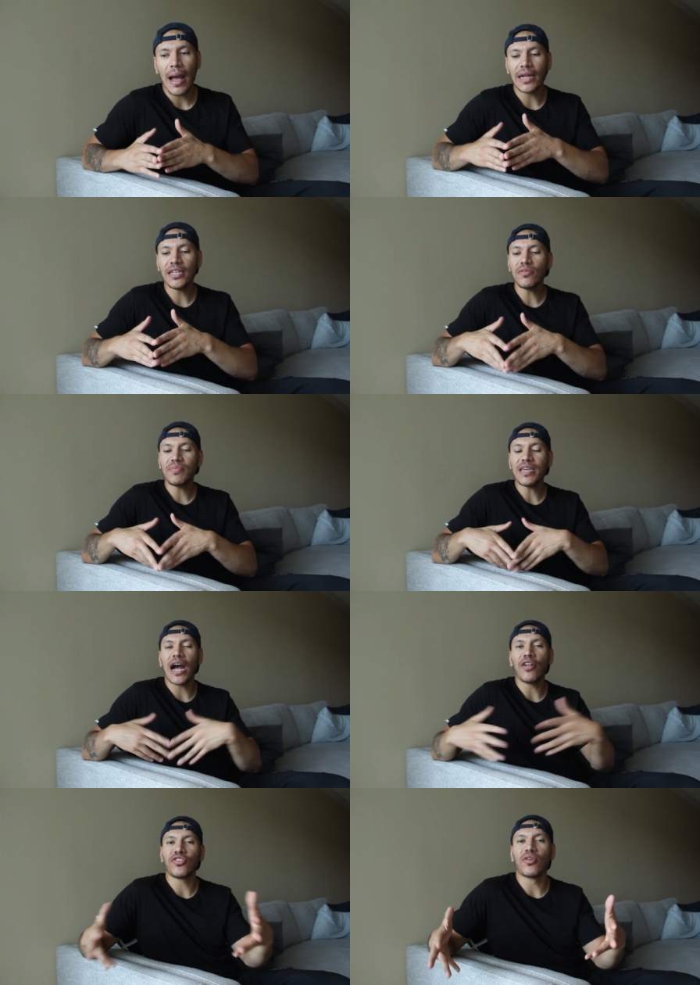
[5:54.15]
I need to be
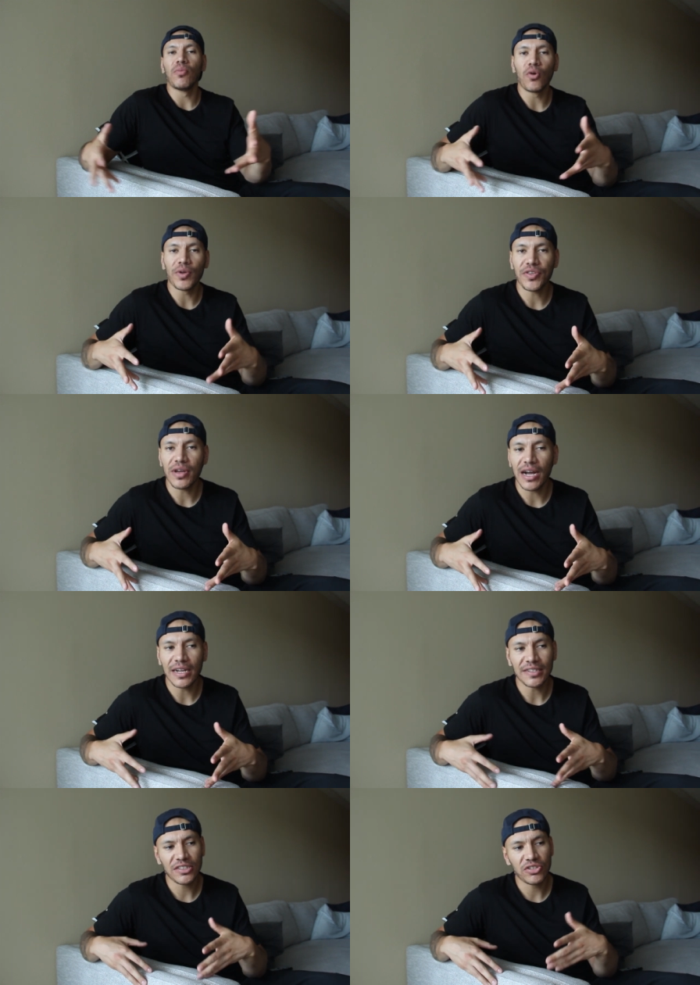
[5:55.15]
out there more with you
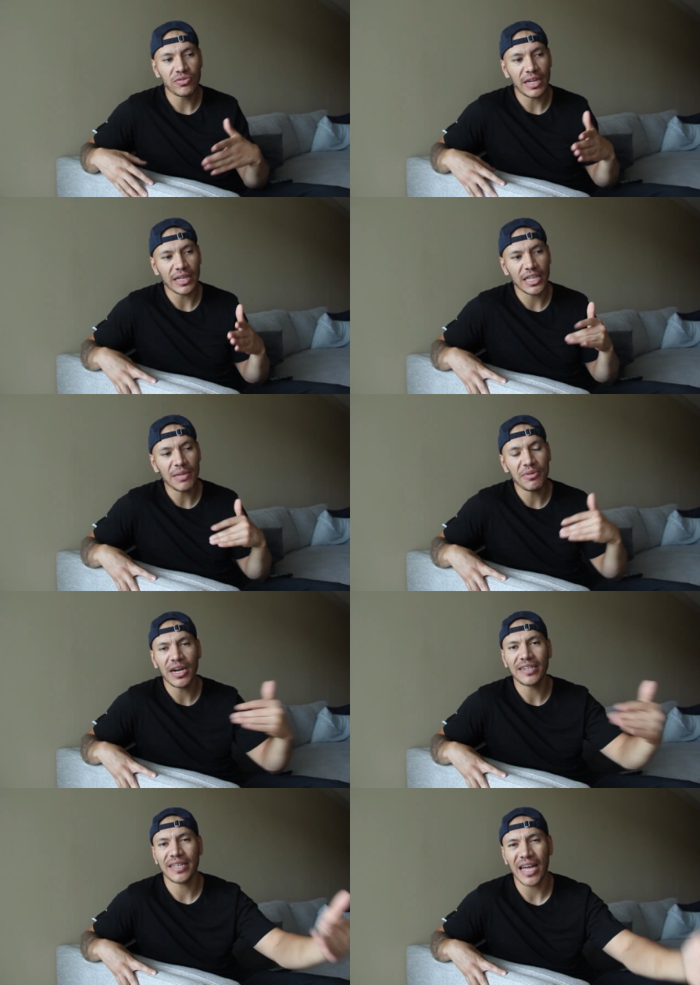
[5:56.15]
guys to like keep you
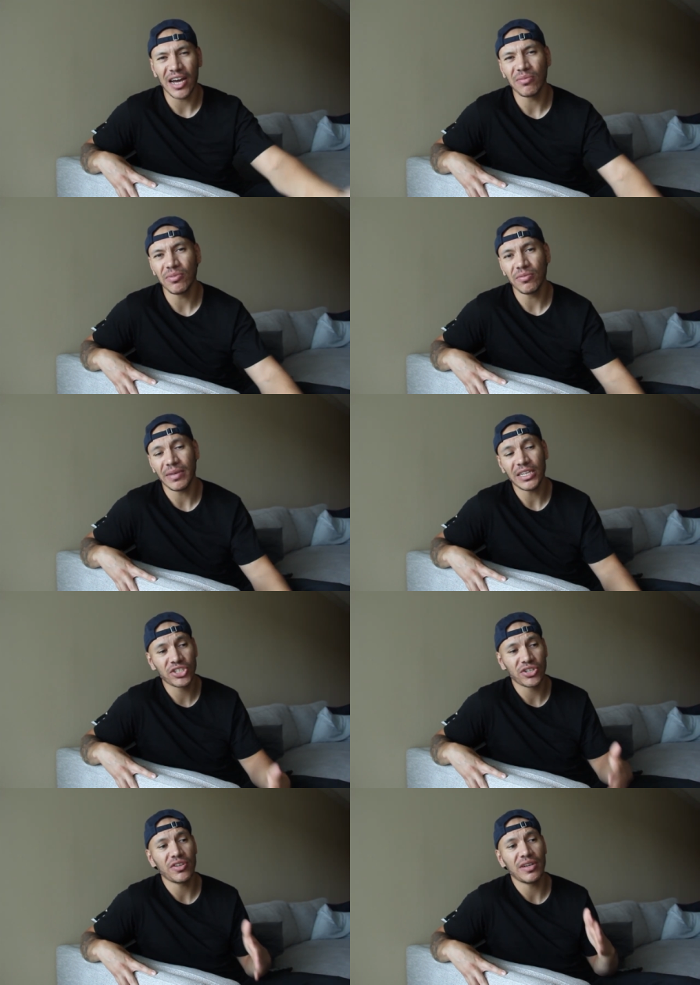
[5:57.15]
guys accountable, make
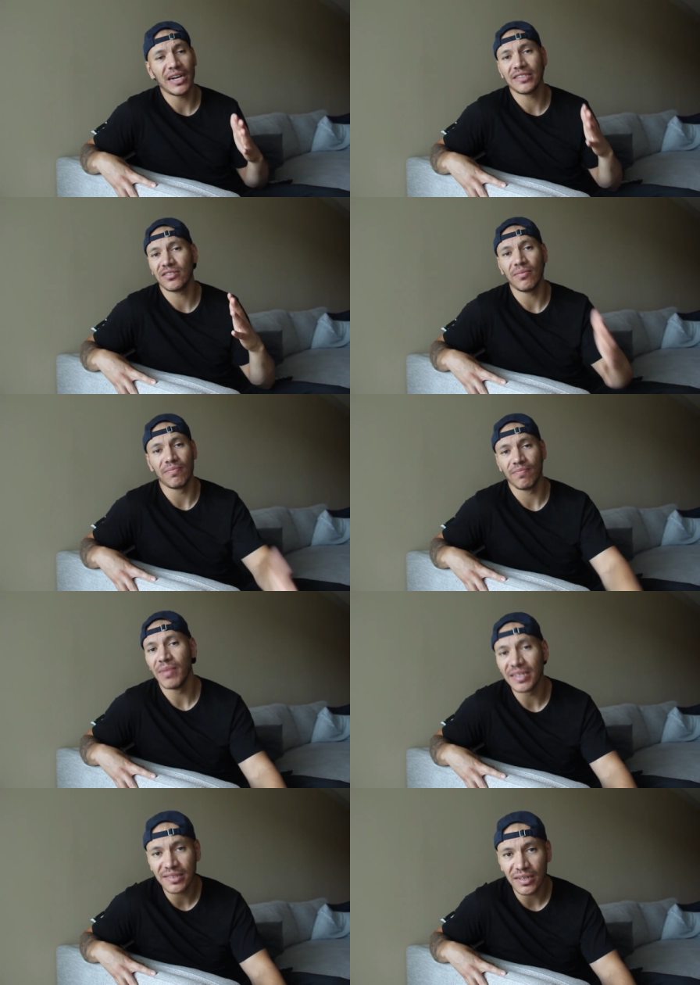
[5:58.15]
sure you guys don't
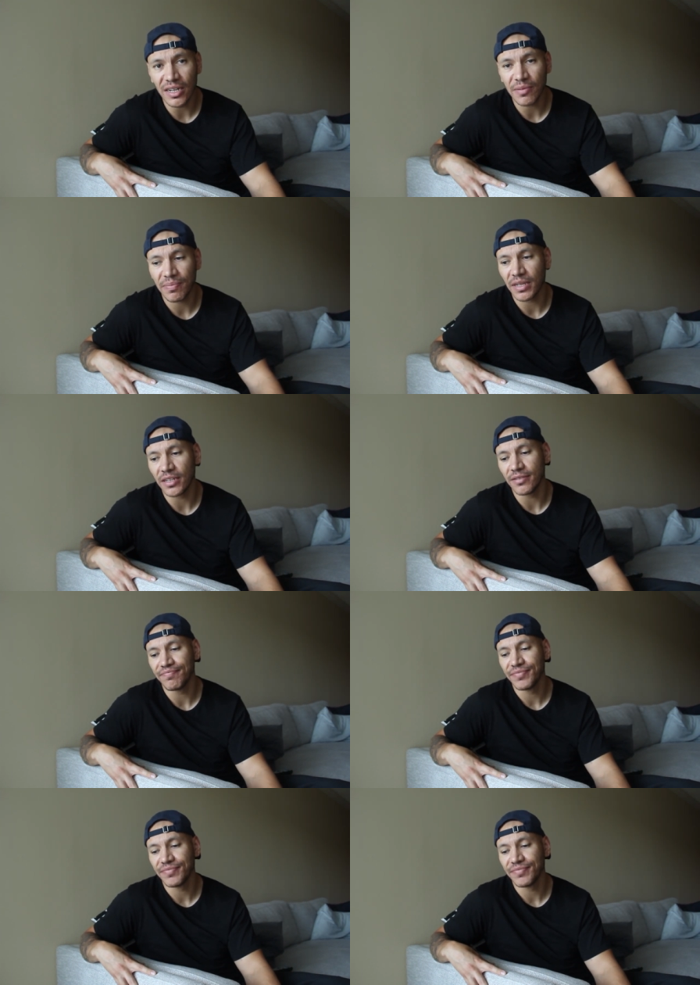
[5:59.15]
mess up and